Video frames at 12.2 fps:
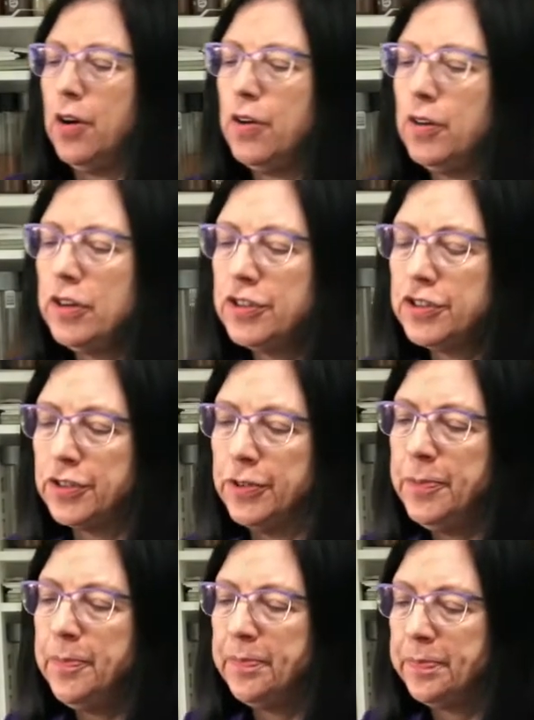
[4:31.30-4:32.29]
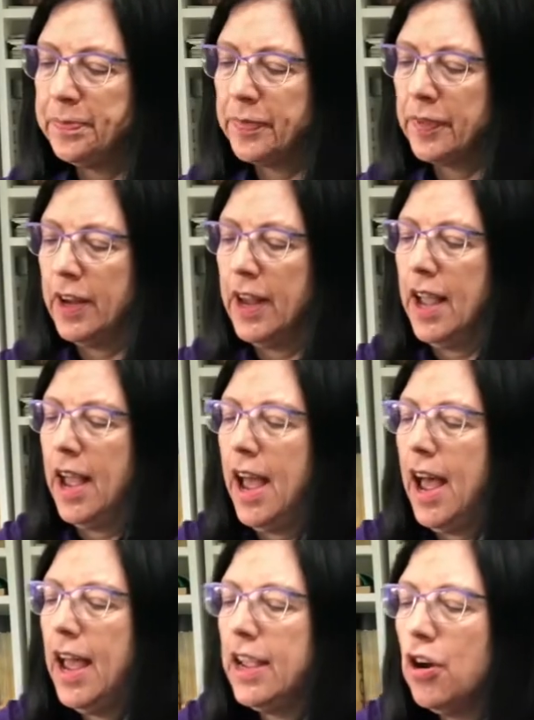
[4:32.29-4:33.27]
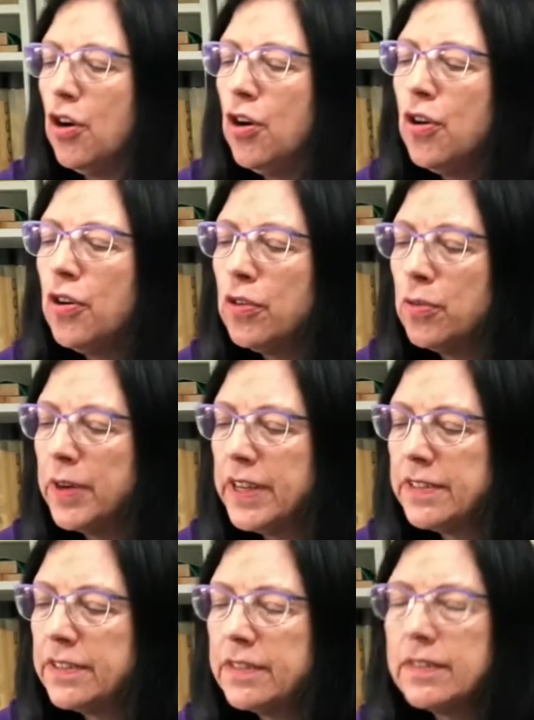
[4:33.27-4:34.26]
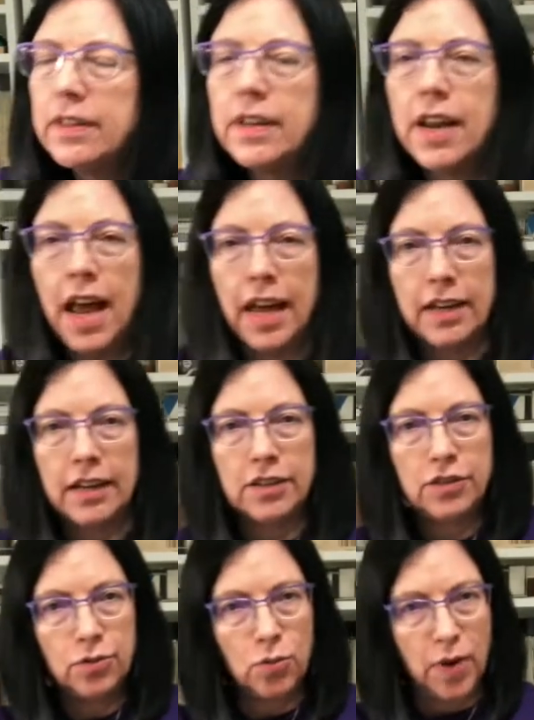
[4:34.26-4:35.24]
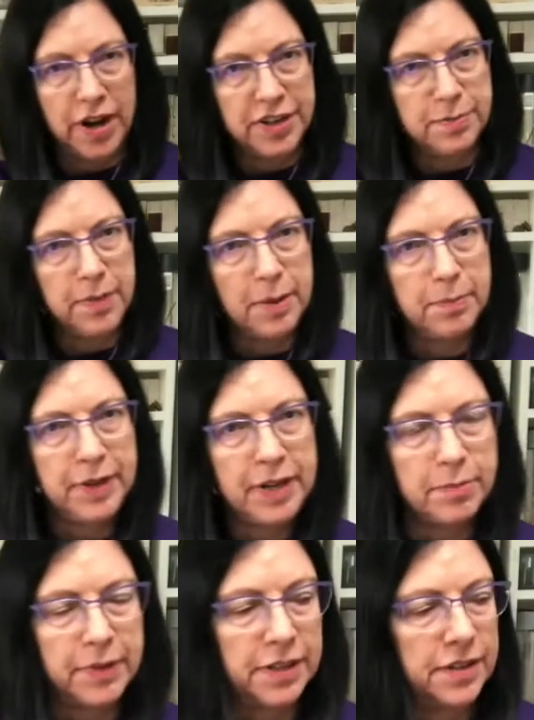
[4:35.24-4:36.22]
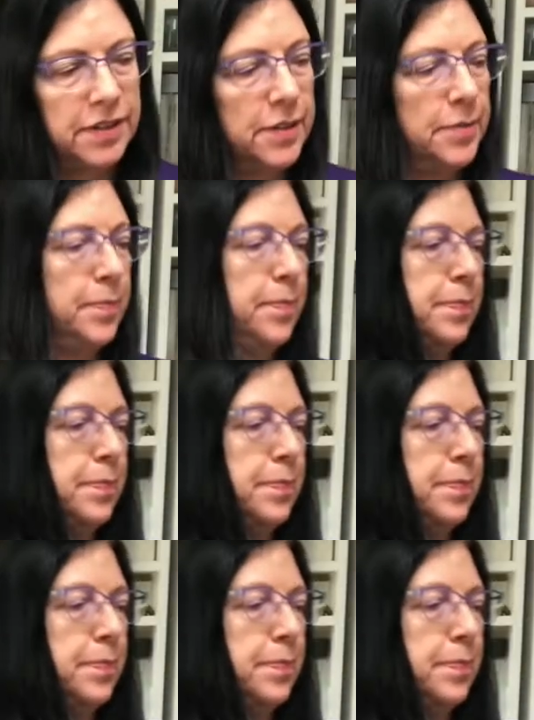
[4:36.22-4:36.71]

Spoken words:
Also, I always like to wash my pigments.